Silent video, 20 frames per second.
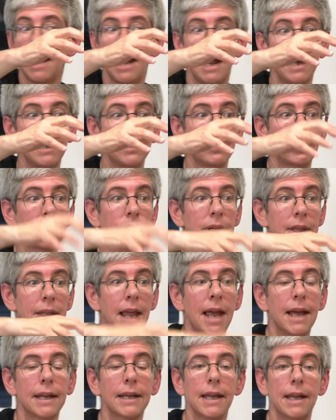And so in
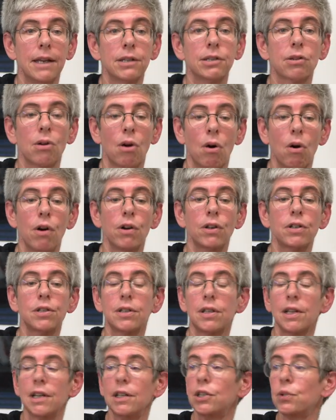that case, the
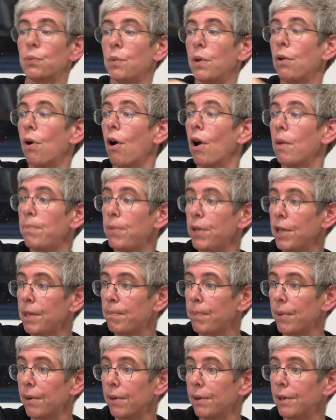hardest thing is with our
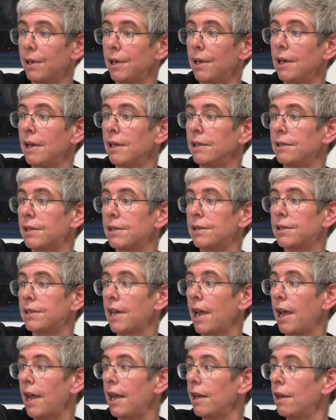people to
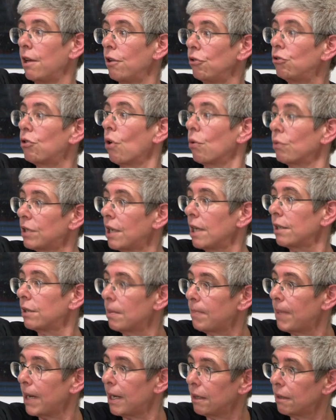say, don't take
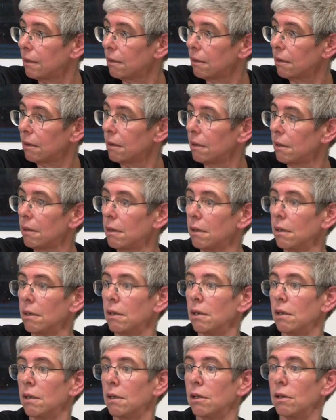the bait.
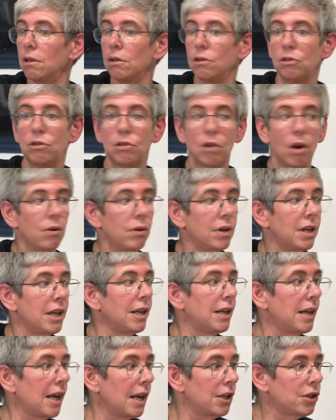Don't
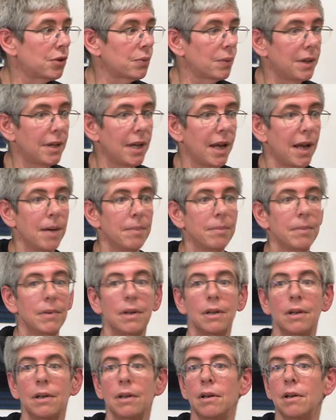engage with them.